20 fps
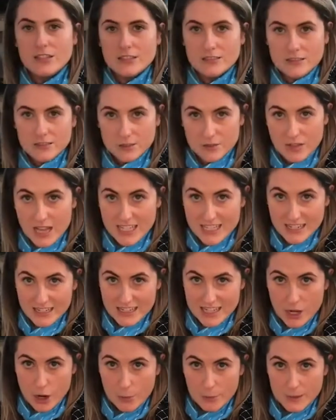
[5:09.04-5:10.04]
So that's
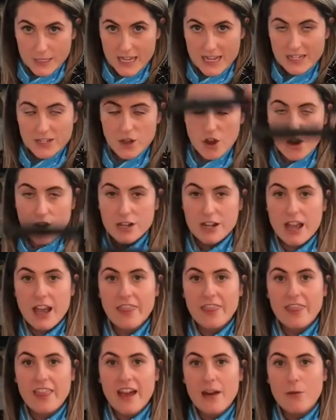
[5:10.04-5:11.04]
actually upside down,
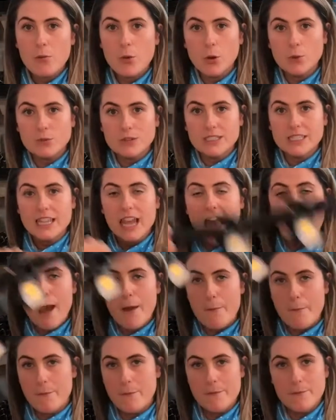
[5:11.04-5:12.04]
and that won't
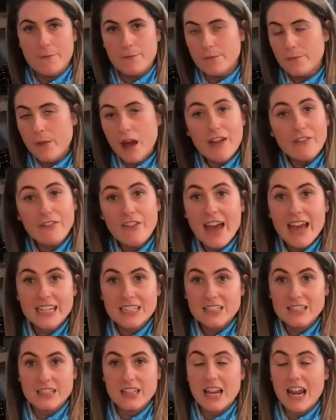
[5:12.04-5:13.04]

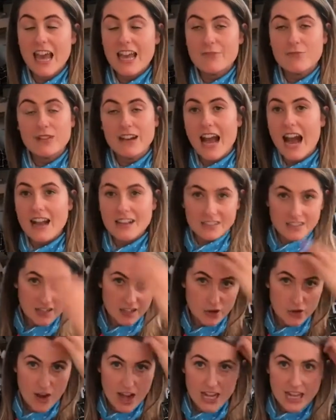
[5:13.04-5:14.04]
affect the light reacting
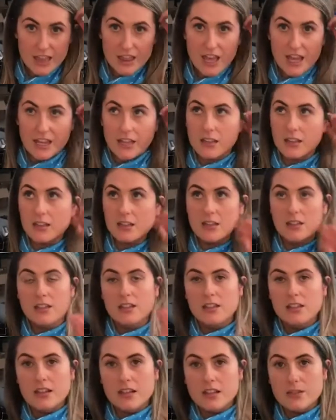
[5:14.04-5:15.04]
or anything
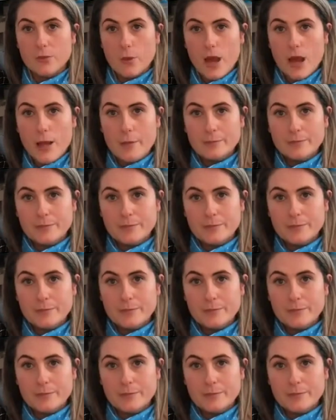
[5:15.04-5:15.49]
as well.